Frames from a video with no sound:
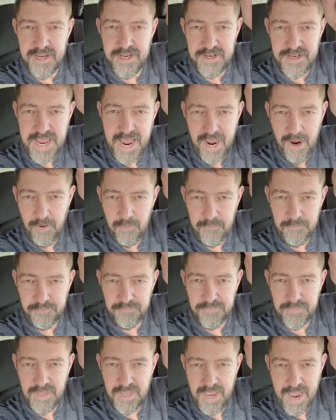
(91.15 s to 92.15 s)
Now,
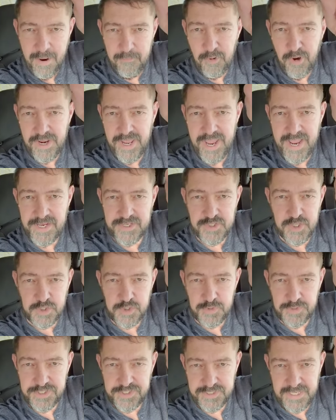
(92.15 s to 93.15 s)
I'm going to ask you
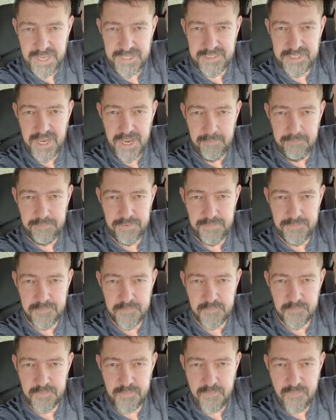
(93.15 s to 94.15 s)
to stand up,
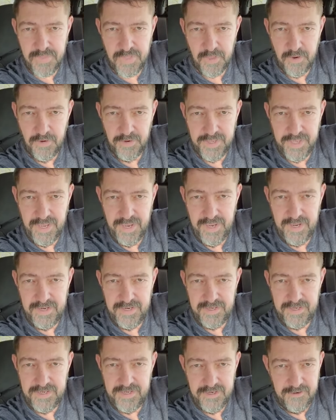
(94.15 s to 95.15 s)

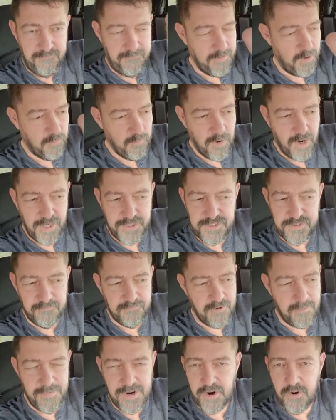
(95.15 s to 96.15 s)
okay? If you're watching
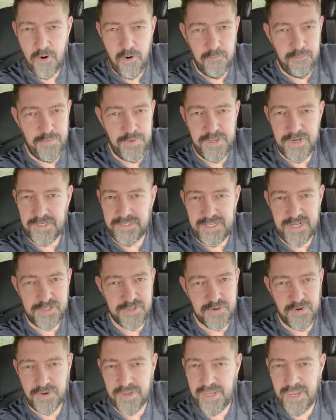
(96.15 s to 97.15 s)
from a computer,
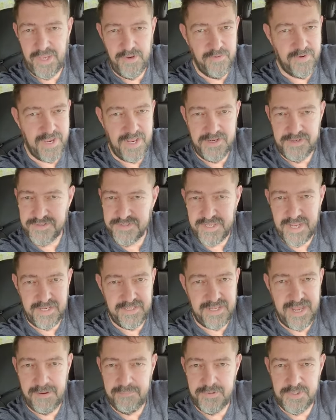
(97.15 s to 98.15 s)
that's okay. You can
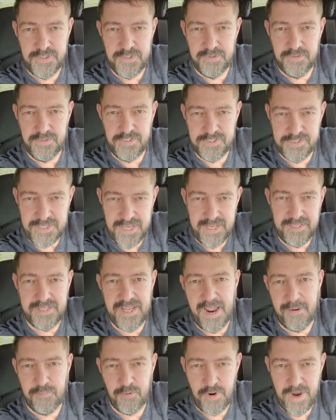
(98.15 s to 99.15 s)
stand up too. Stand
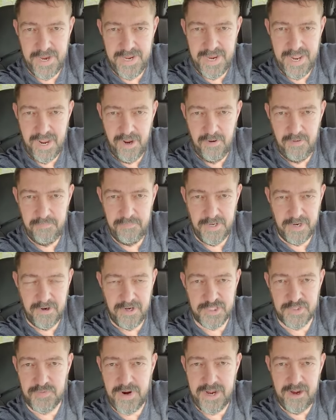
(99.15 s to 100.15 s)
up right now,
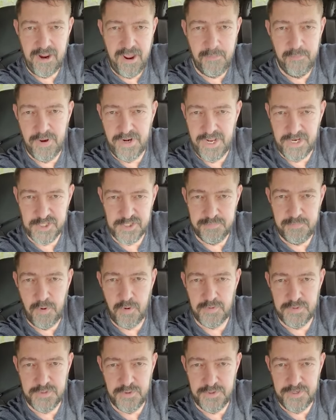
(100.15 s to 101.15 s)
because right now I'm going to
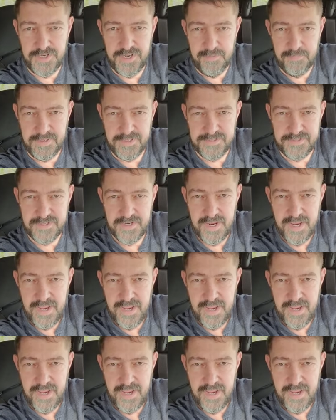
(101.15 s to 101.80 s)
expose your demons.